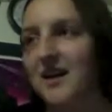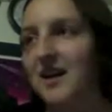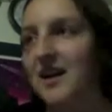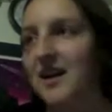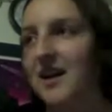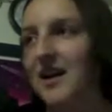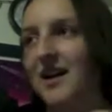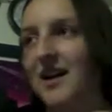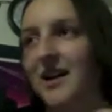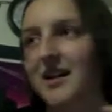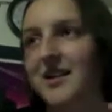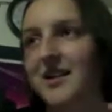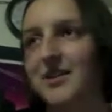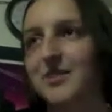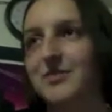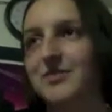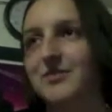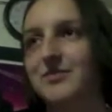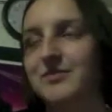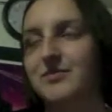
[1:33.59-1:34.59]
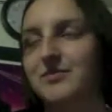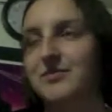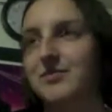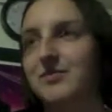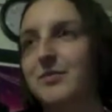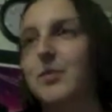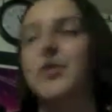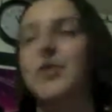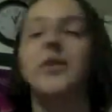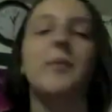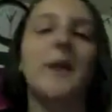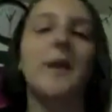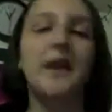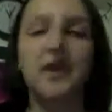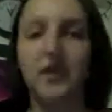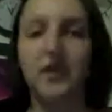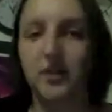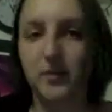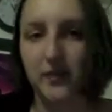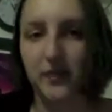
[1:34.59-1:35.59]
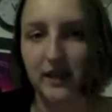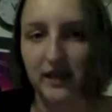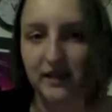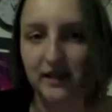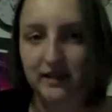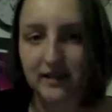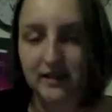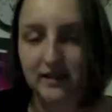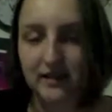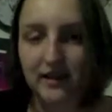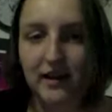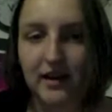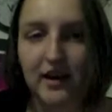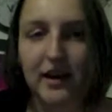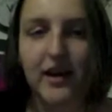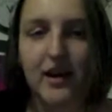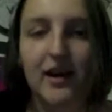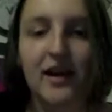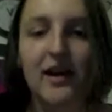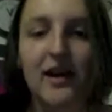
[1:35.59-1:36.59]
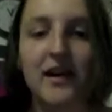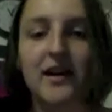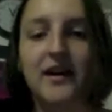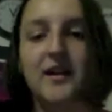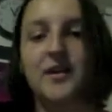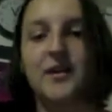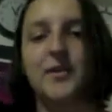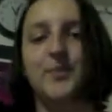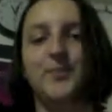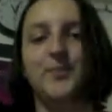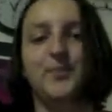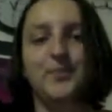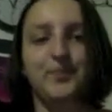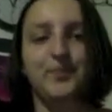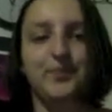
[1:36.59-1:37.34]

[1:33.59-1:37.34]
well, depending on the piece. Um,